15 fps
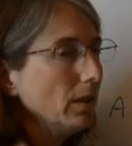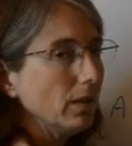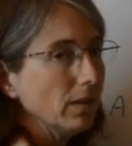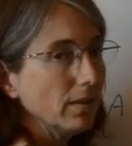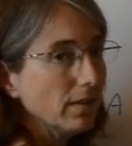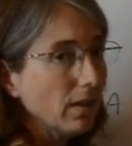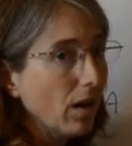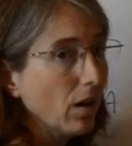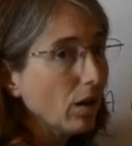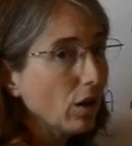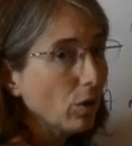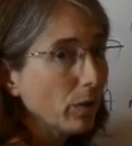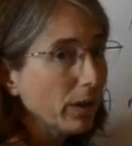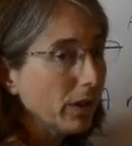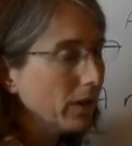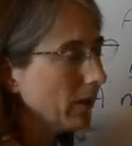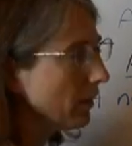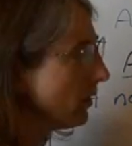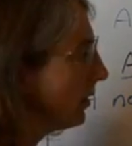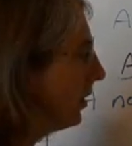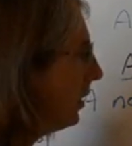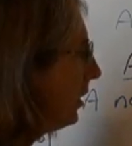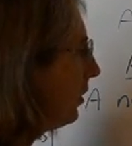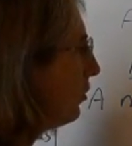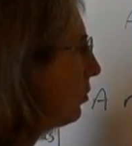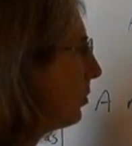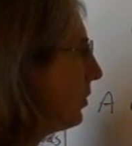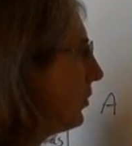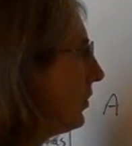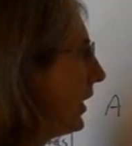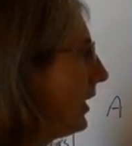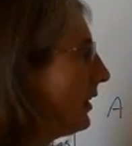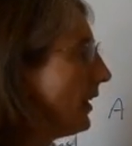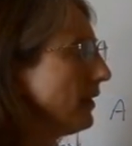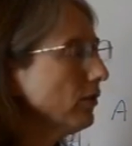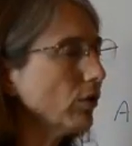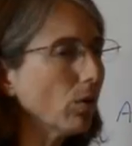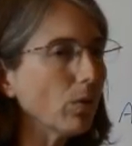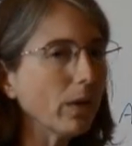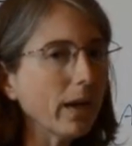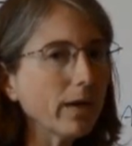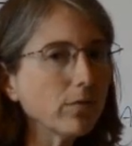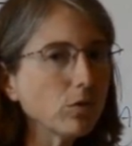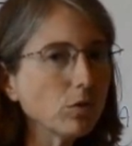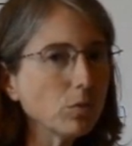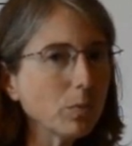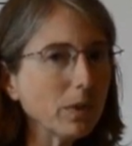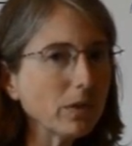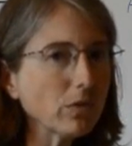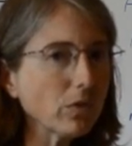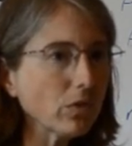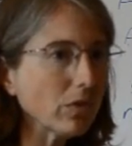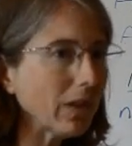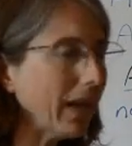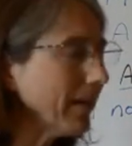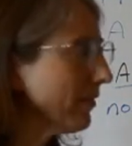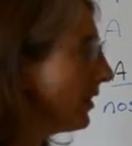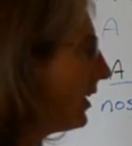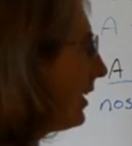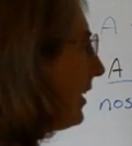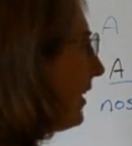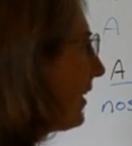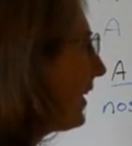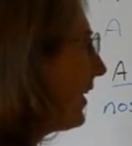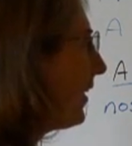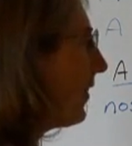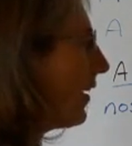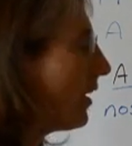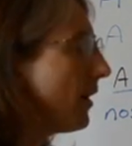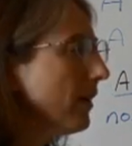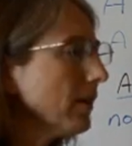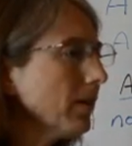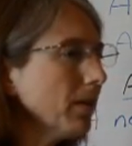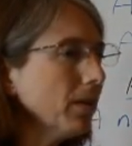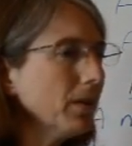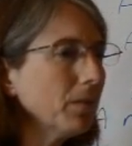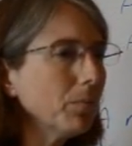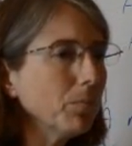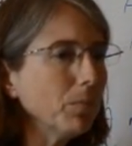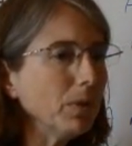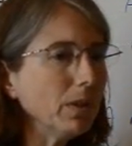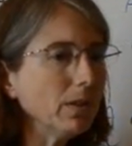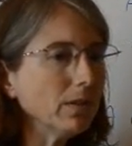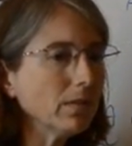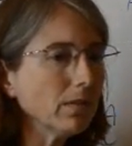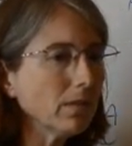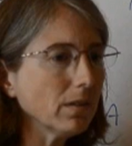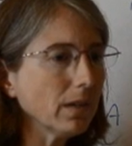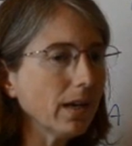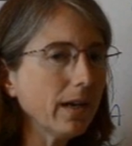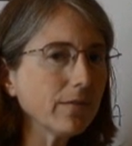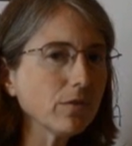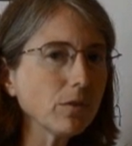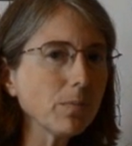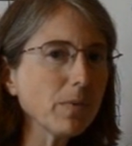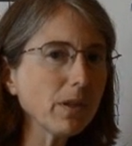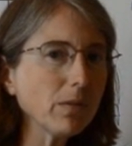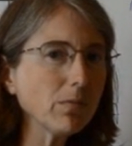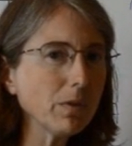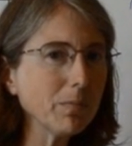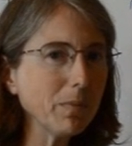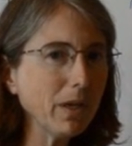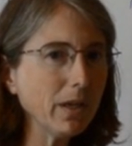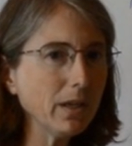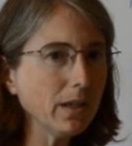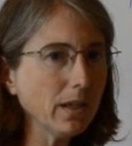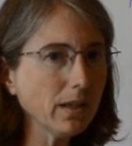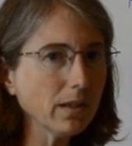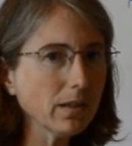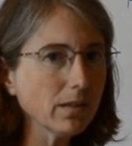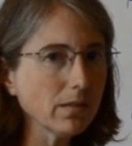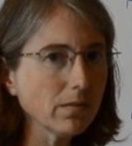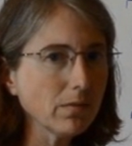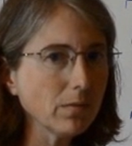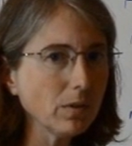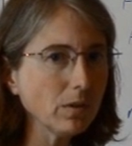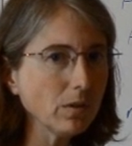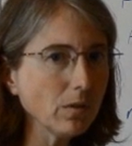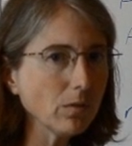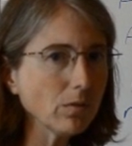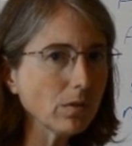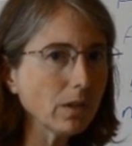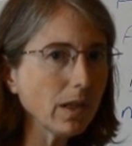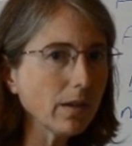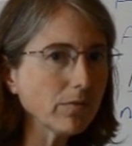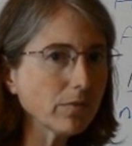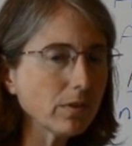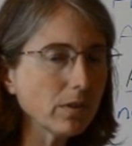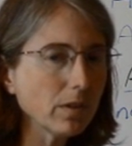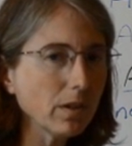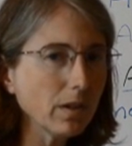It does not go here. So we're saying they don't have two pencils left. Quedar means to have something remaining, left